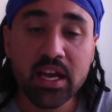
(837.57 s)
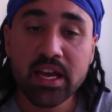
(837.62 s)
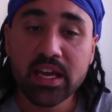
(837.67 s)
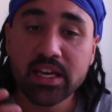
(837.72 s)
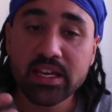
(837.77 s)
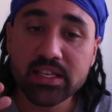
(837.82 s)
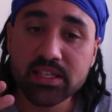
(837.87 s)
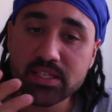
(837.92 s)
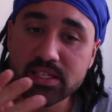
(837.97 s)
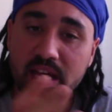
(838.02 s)

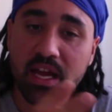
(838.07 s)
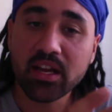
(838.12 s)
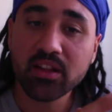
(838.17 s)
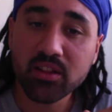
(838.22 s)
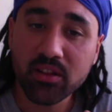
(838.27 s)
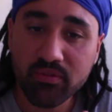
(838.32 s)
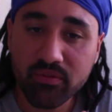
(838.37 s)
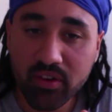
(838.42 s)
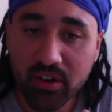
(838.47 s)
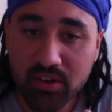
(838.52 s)
He is telling
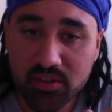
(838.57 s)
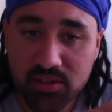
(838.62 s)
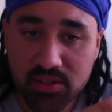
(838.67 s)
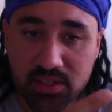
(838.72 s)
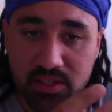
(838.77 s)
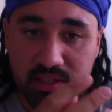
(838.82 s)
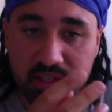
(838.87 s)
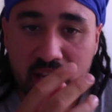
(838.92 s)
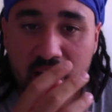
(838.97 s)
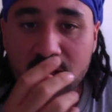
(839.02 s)
the
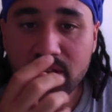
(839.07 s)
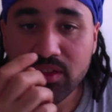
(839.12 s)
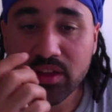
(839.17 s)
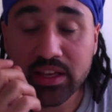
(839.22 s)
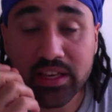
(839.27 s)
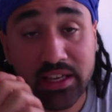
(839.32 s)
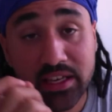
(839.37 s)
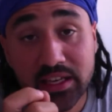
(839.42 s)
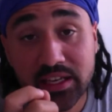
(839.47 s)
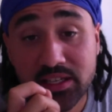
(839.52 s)
Pharisees that
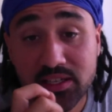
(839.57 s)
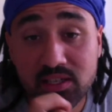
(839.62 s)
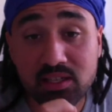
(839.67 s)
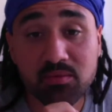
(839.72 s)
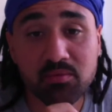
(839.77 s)
he is